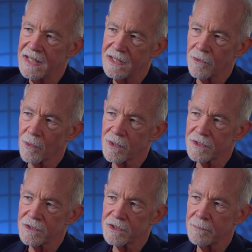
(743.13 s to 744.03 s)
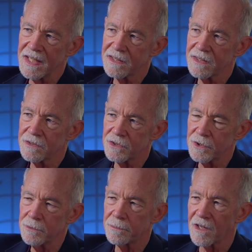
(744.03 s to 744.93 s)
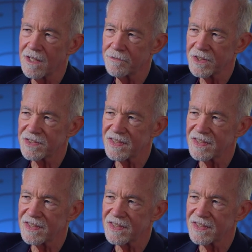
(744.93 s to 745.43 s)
in order to make the two private